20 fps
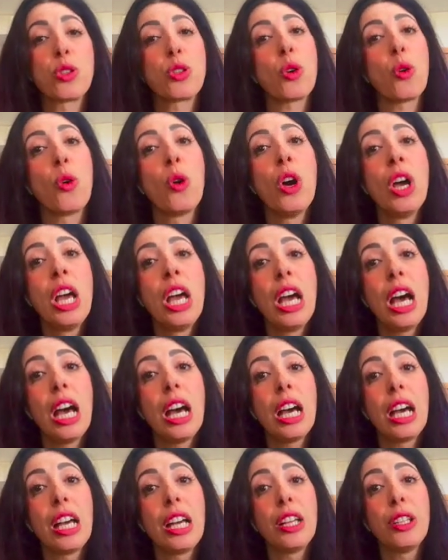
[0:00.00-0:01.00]
So
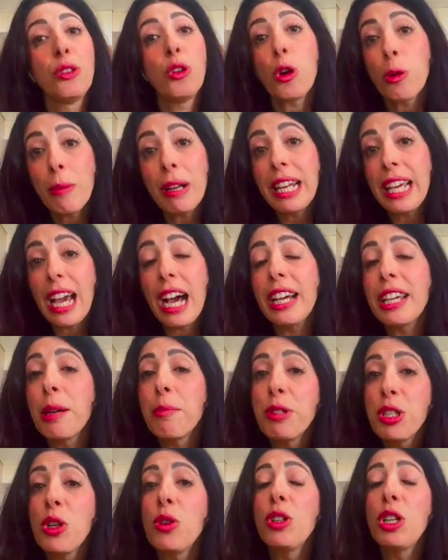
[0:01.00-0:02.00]
normally I
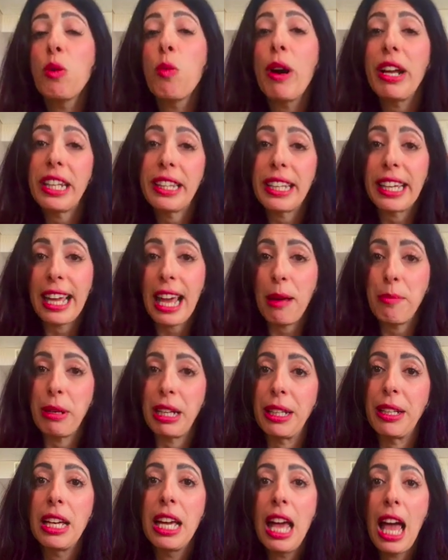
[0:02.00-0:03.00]
am the only one in the
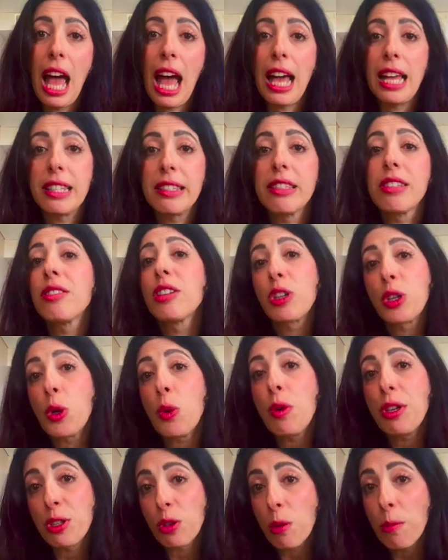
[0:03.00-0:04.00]
cabin, and the
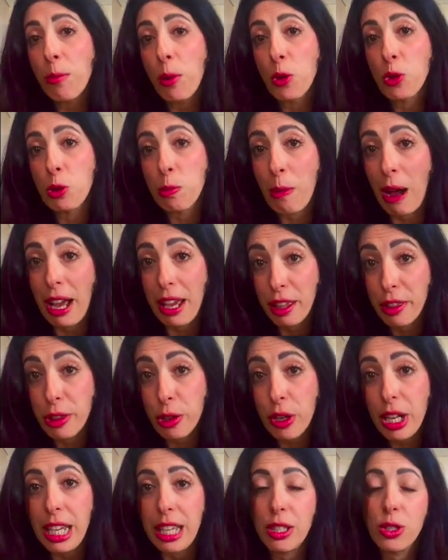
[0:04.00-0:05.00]
crew is composed by
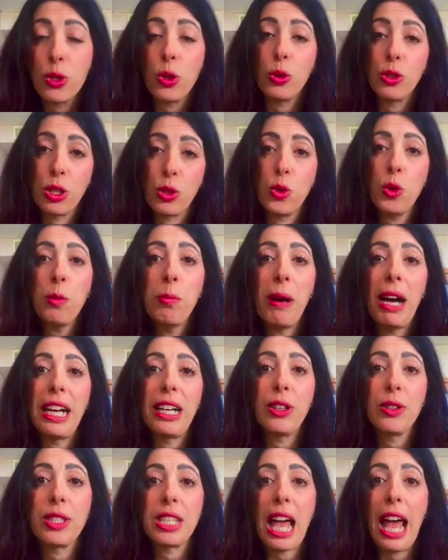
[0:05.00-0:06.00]
3, so the 2
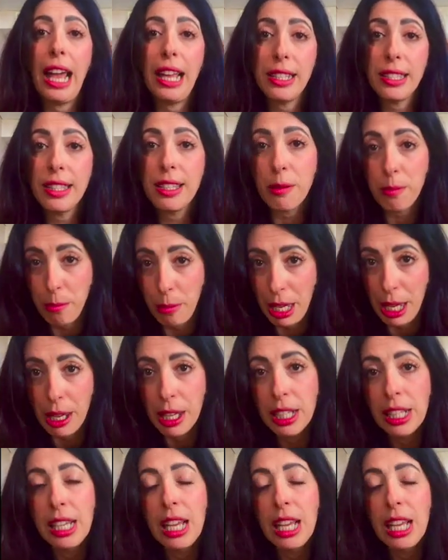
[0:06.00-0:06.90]
pilots and me.